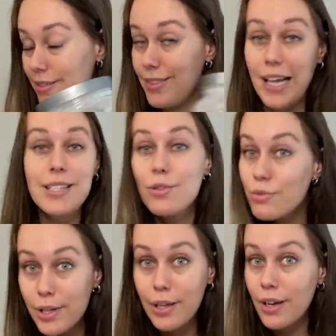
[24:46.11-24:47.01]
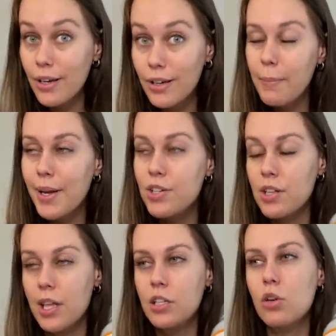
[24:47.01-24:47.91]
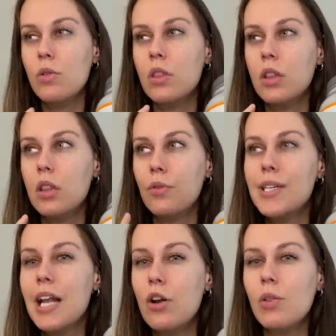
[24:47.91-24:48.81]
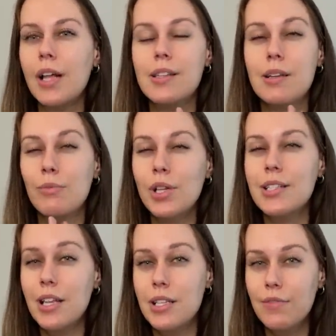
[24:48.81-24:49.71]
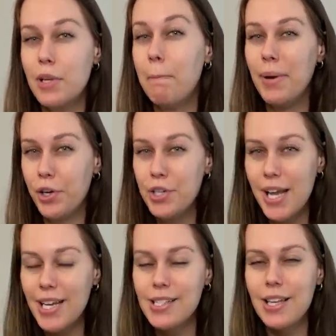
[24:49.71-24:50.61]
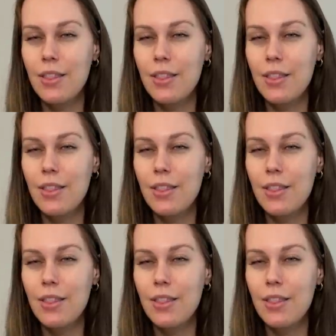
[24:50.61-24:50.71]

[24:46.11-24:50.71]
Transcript: That sounds really good. But here's the thing. So the reason I don't like this, I'm really sensitive to bitter taste.